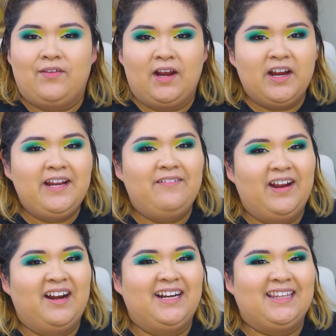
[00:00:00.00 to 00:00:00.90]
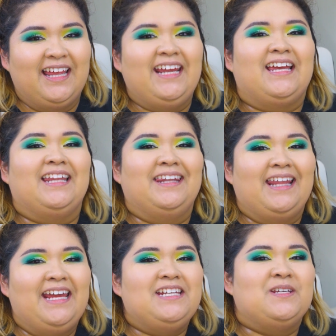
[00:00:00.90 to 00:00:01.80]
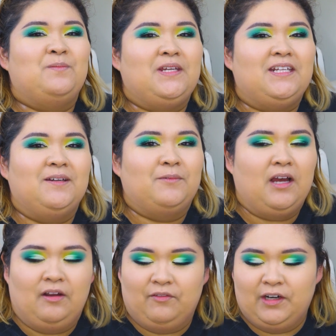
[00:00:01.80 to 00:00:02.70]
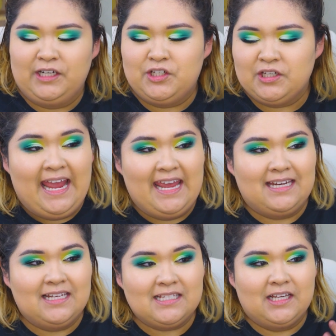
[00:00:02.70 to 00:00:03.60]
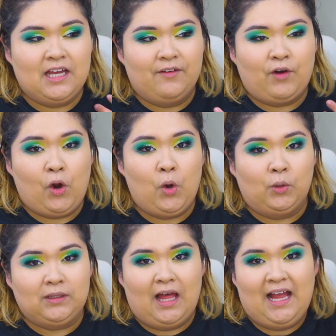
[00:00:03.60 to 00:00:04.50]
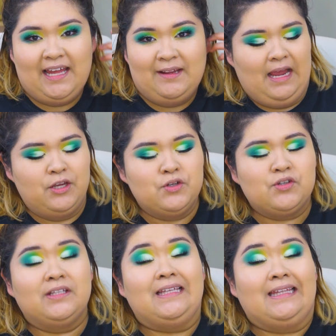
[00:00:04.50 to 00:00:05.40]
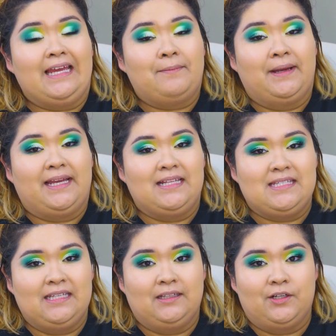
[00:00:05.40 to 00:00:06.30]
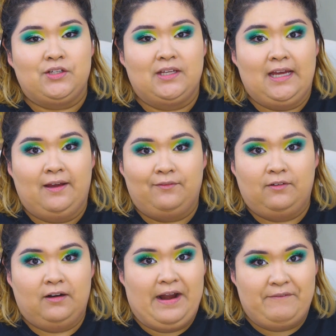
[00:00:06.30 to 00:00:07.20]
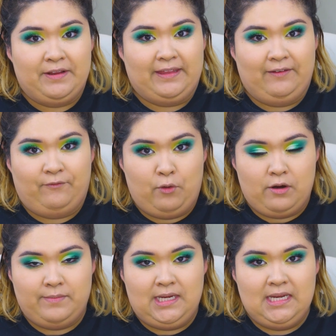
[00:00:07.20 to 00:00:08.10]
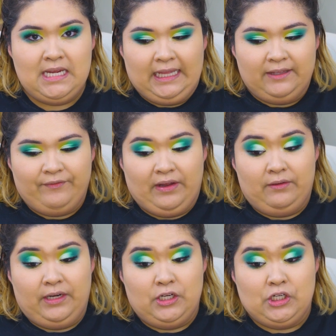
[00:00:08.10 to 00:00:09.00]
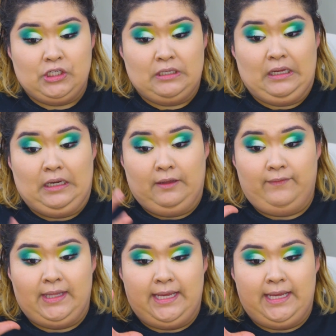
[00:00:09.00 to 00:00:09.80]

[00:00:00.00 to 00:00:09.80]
very like light to medium coverage. It doesn't cover a whole lot. I usually like my concealer to cover everything for me and the foundation to kind of